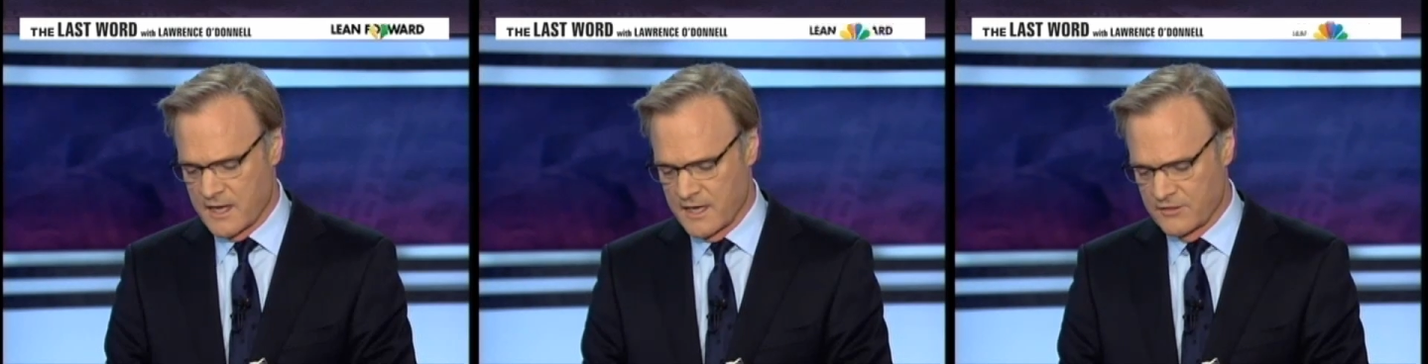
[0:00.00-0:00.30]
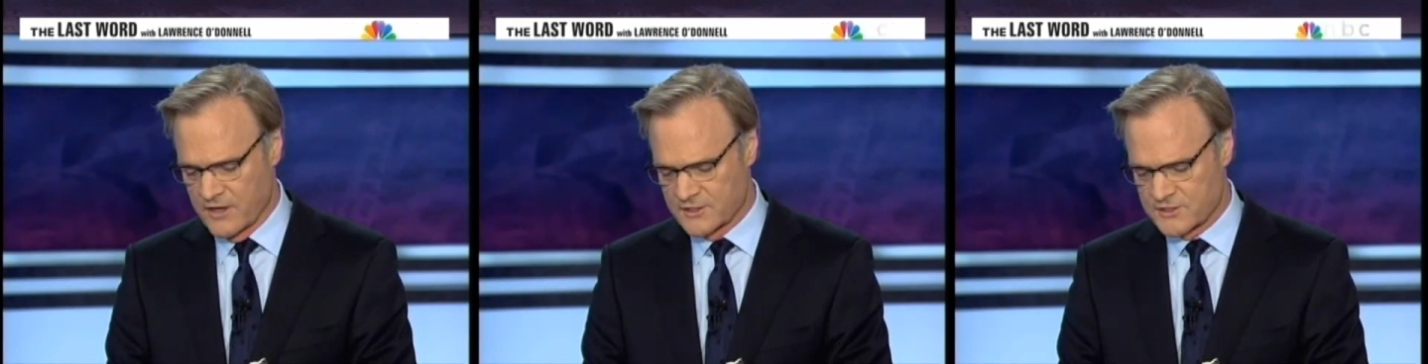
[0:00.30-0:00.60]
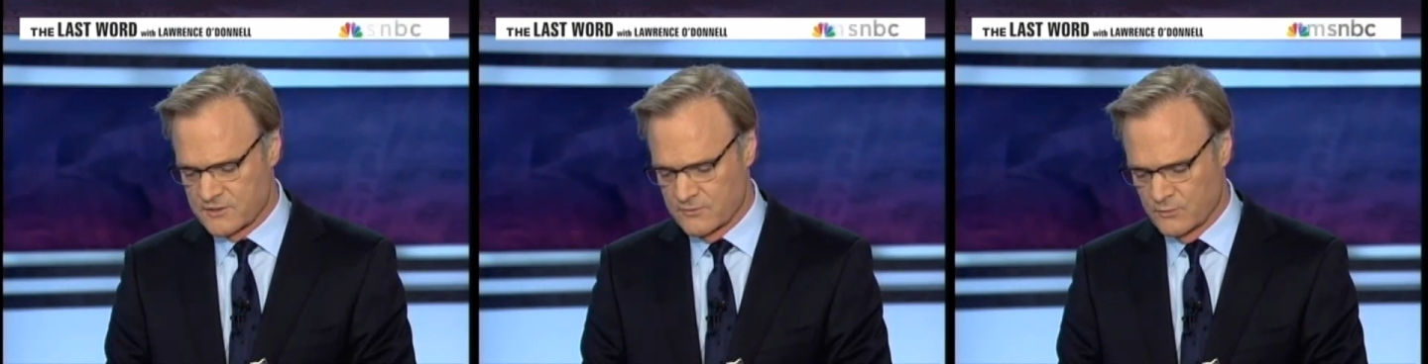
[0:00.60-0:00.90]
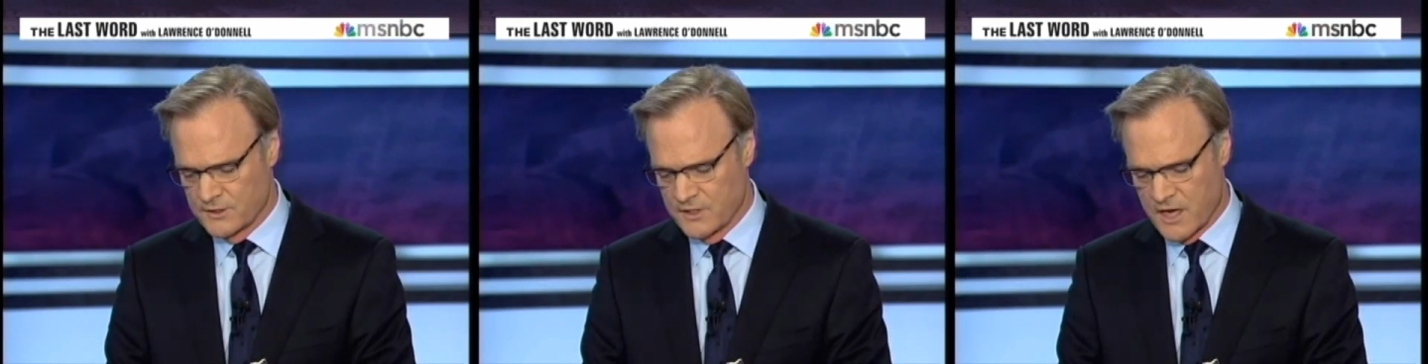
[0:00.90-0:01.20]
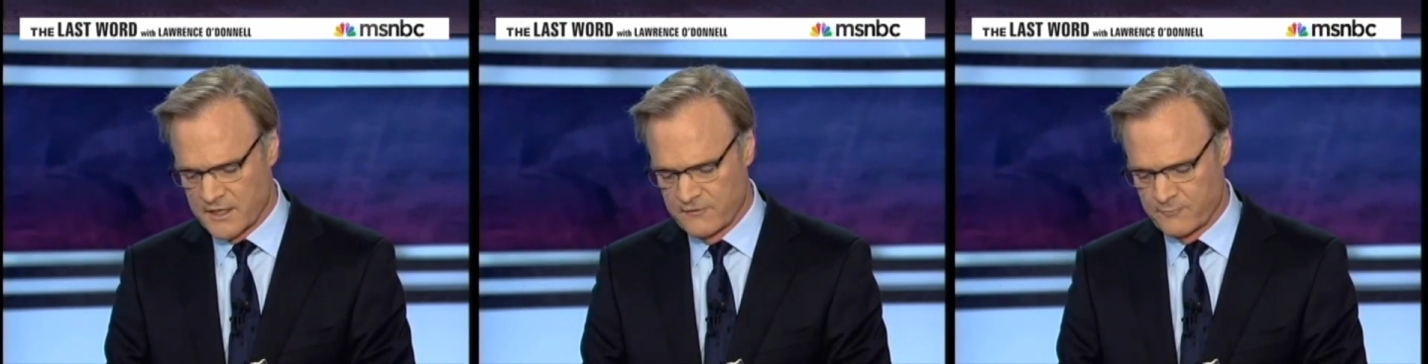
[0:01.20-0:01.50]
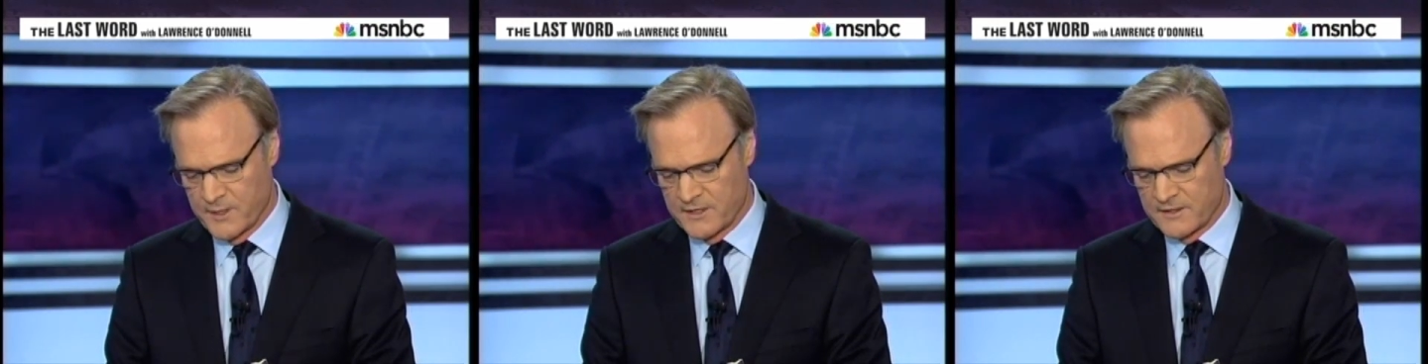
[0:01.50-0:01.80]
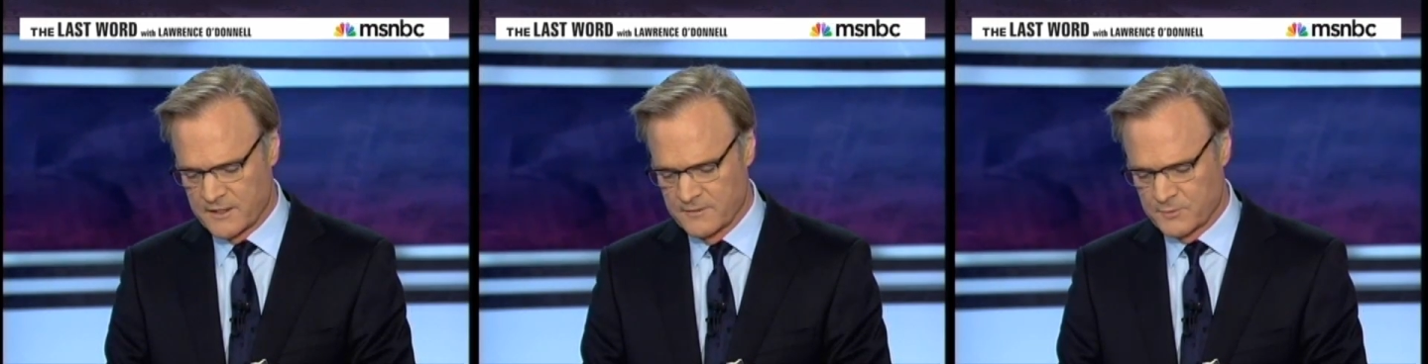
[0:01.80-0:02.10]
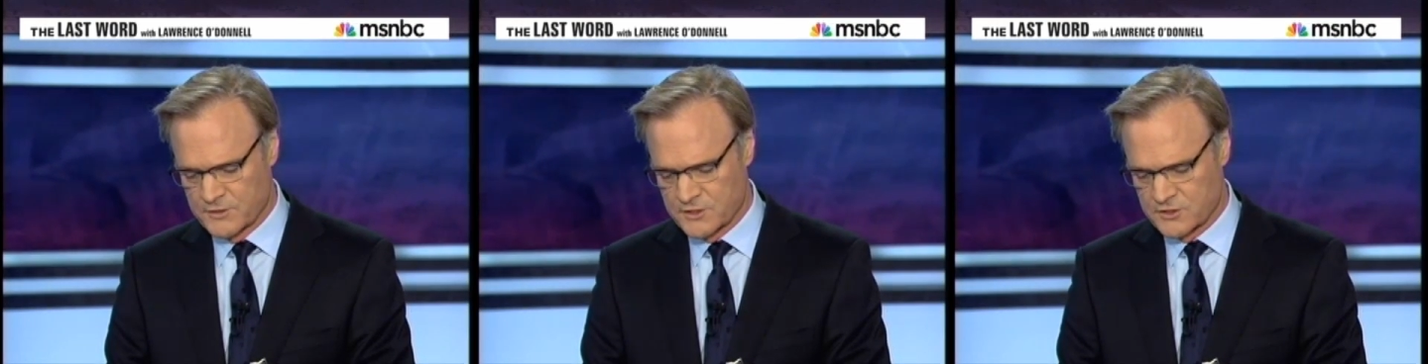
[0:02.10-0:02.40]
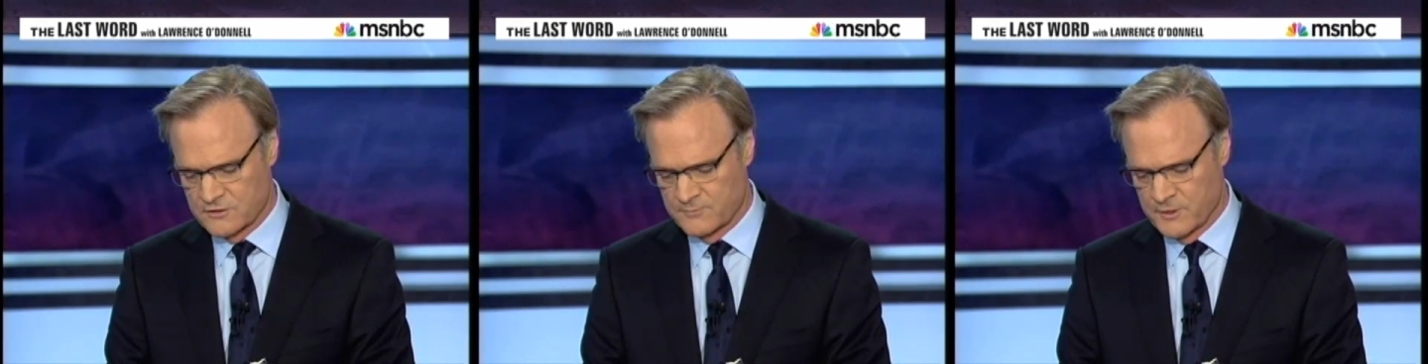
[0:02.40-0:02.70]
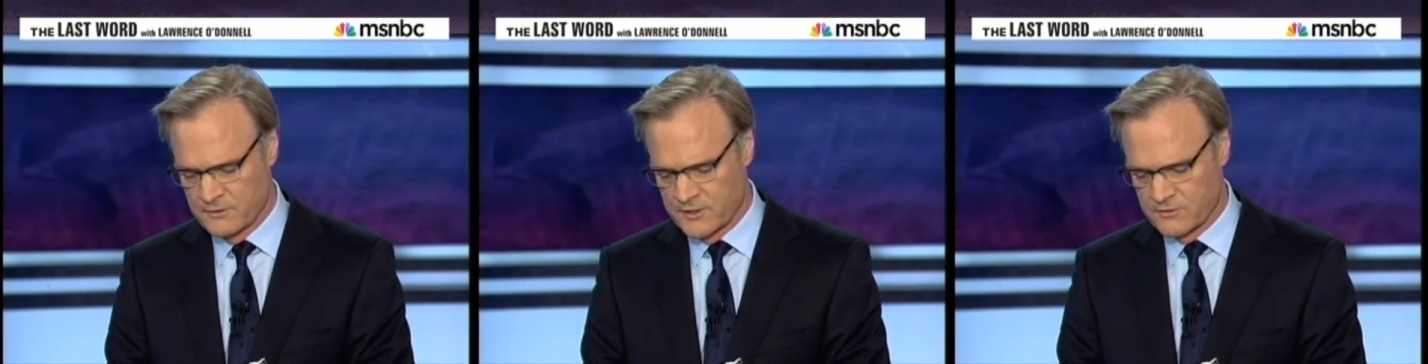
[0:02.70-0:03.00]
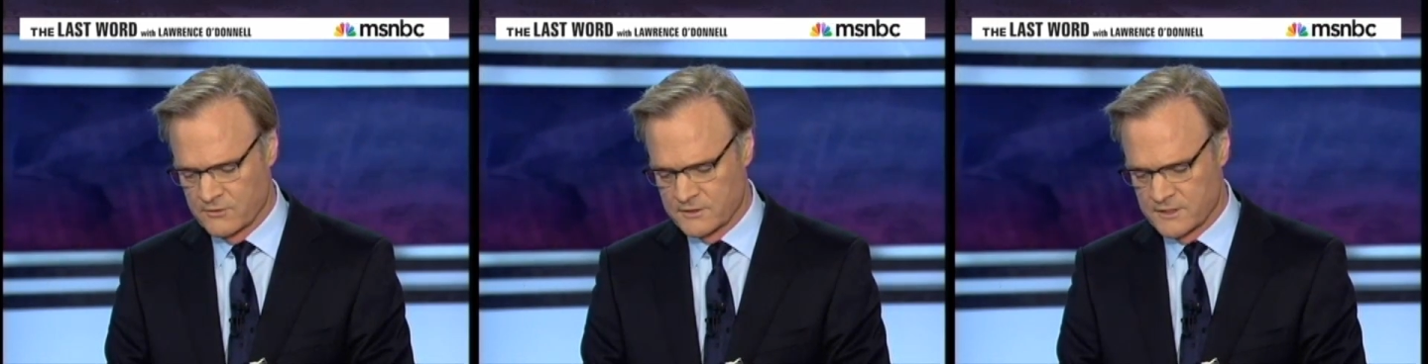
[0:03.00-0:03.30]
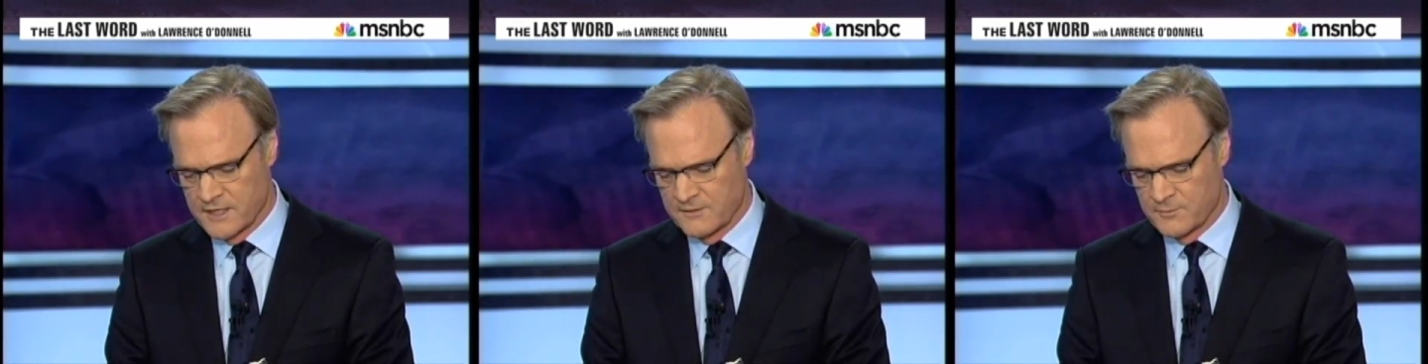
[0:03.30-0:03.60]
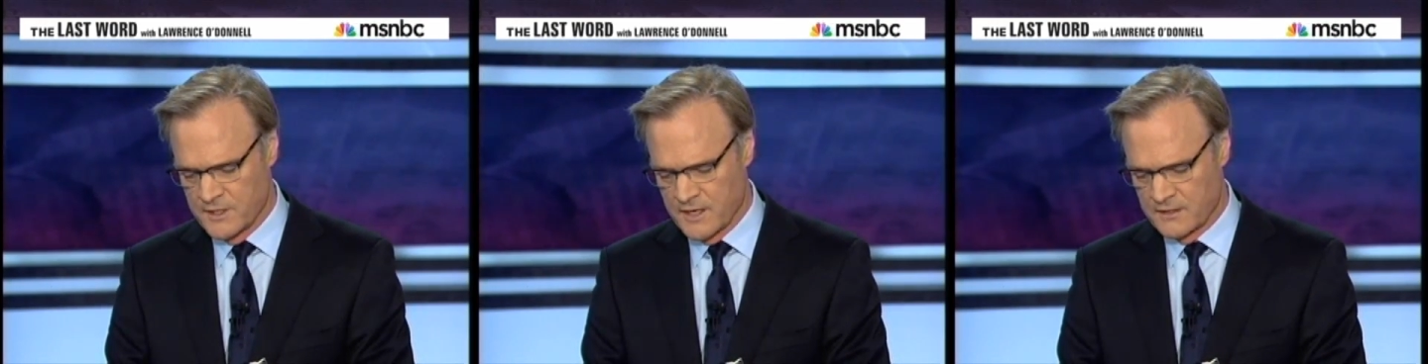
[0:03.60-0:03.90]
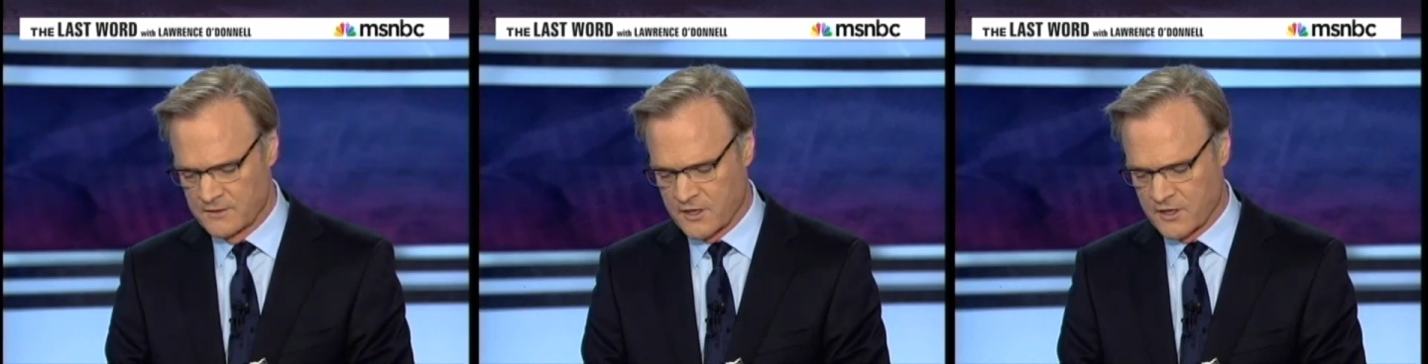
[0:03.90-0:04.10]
and thus would not have been in a position to be recruited to the NBA.